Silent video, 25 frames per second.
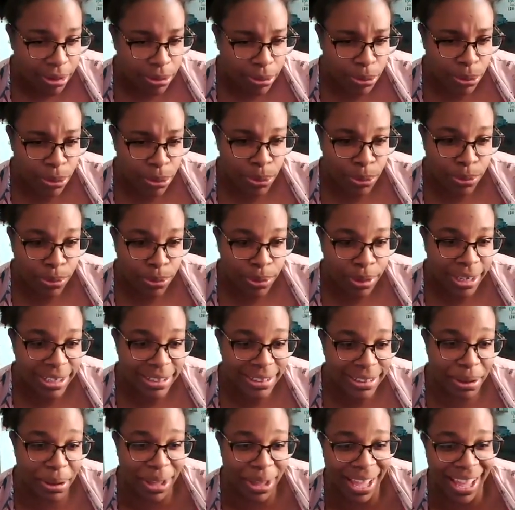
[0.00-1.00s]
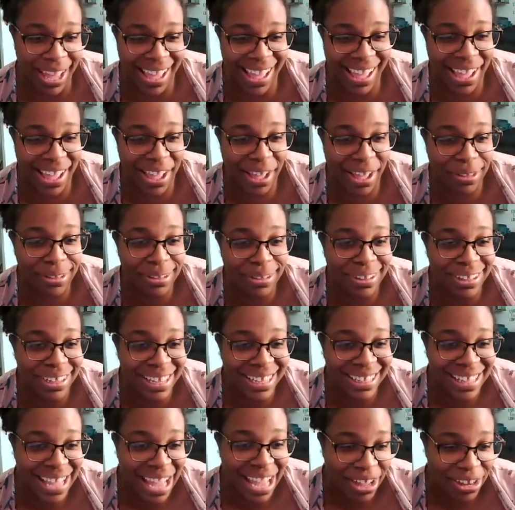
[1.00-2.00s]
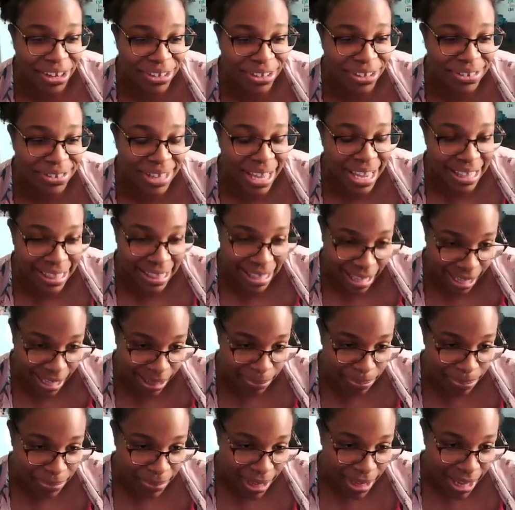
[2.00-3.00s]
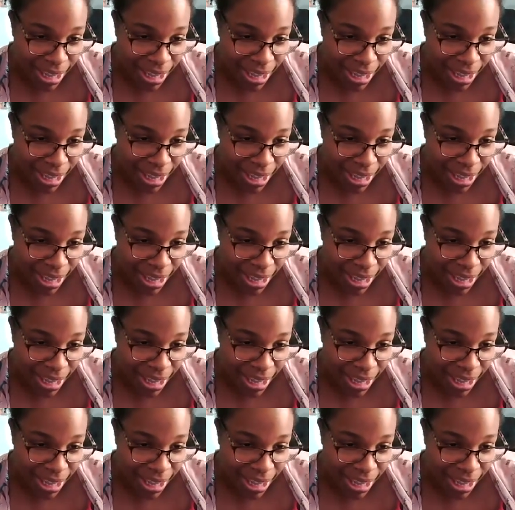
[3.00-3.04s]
Oh, look at that. look at how you say that.